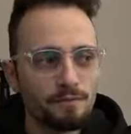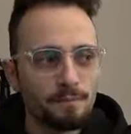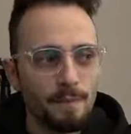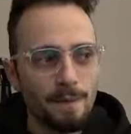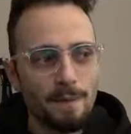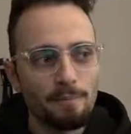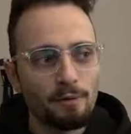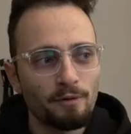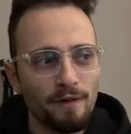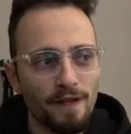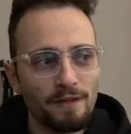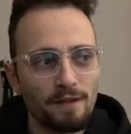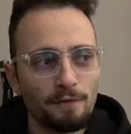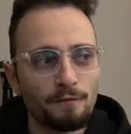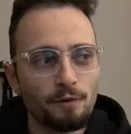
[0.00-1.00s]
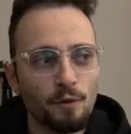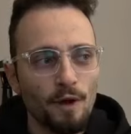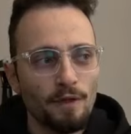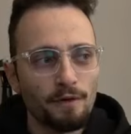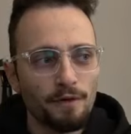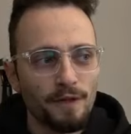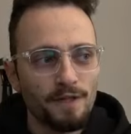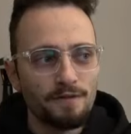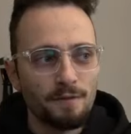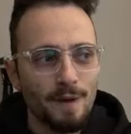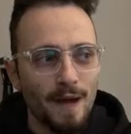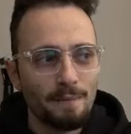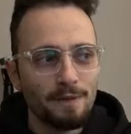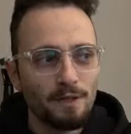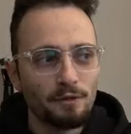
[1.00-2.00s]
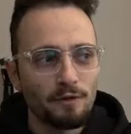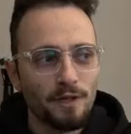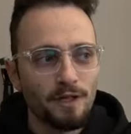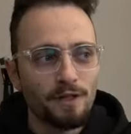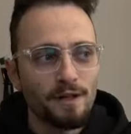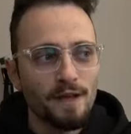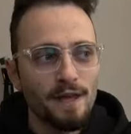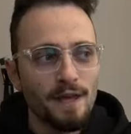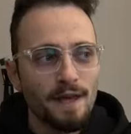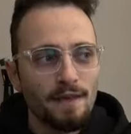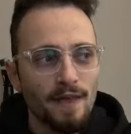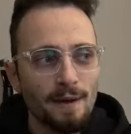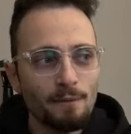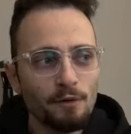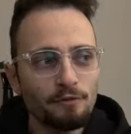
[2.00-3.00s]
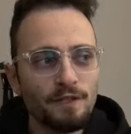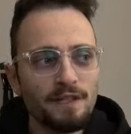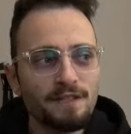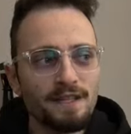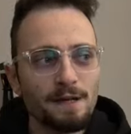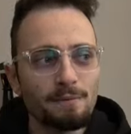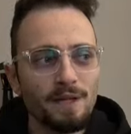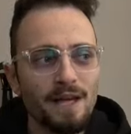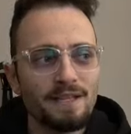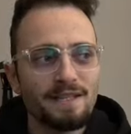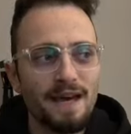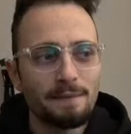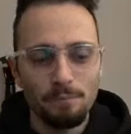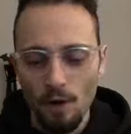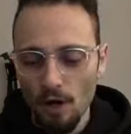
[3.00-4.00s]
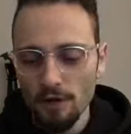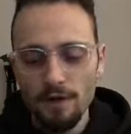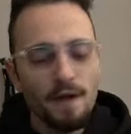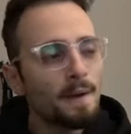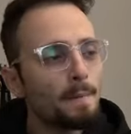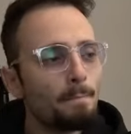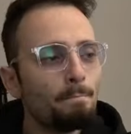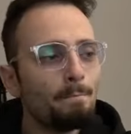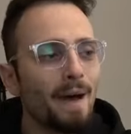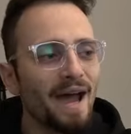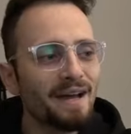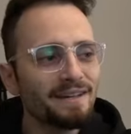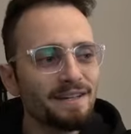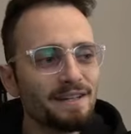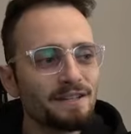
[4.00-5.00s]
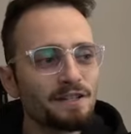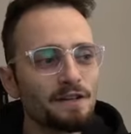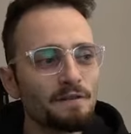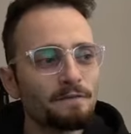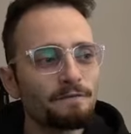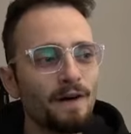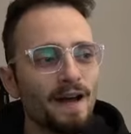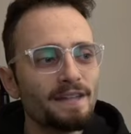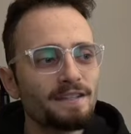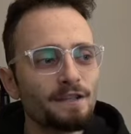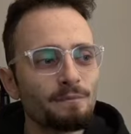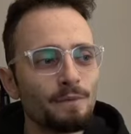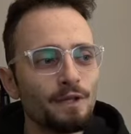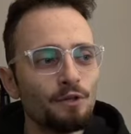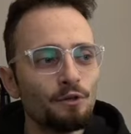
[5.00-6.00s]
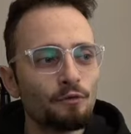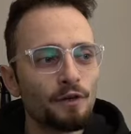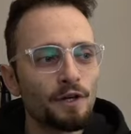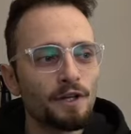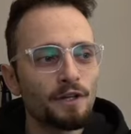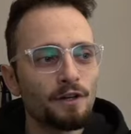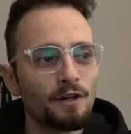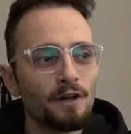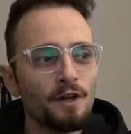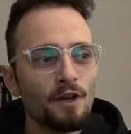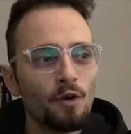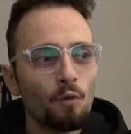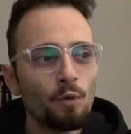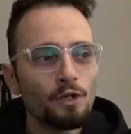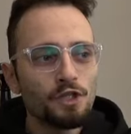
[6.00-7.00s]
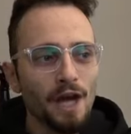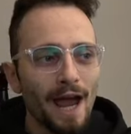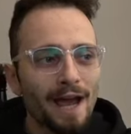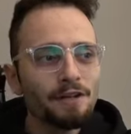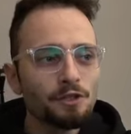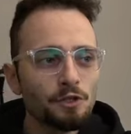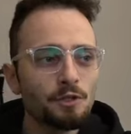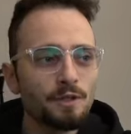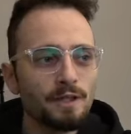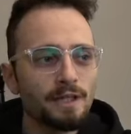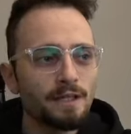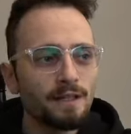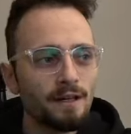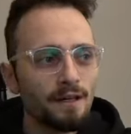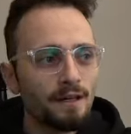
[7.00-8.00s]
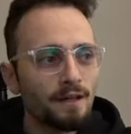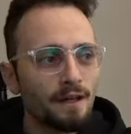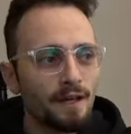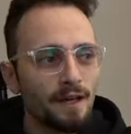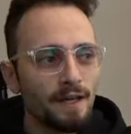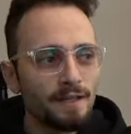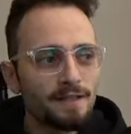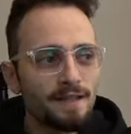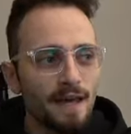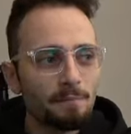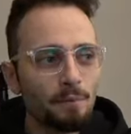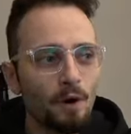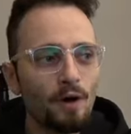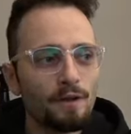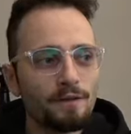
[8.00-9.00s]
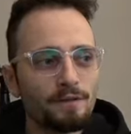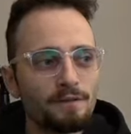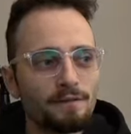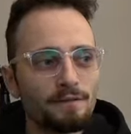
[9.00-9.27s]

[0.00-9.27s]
Maybe prevent a few other things from happening over here. That move destabilized that pawn. Magnus finds a maneuver here, which actually hits that pawn.